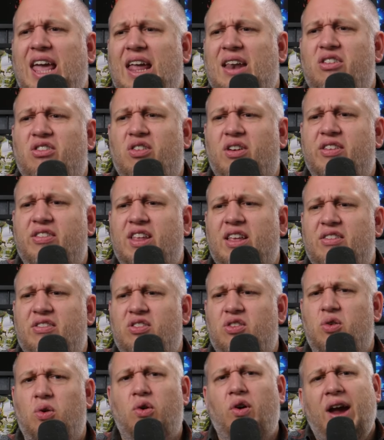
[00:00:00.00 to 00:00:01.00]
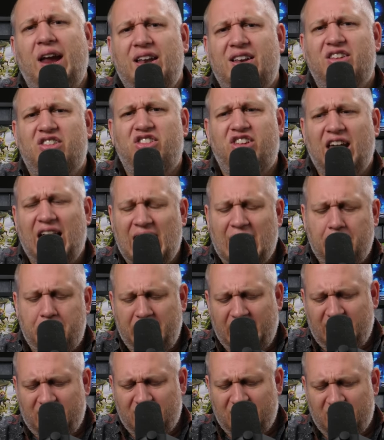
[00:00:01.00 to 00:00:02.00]
interesting story to share
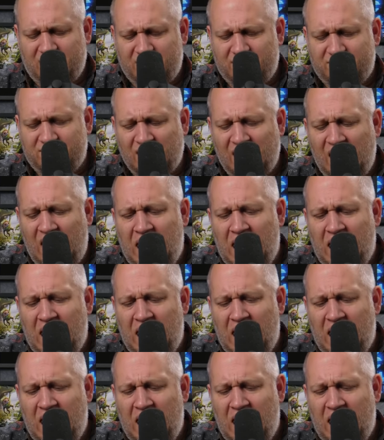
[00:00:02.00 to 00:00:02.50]
because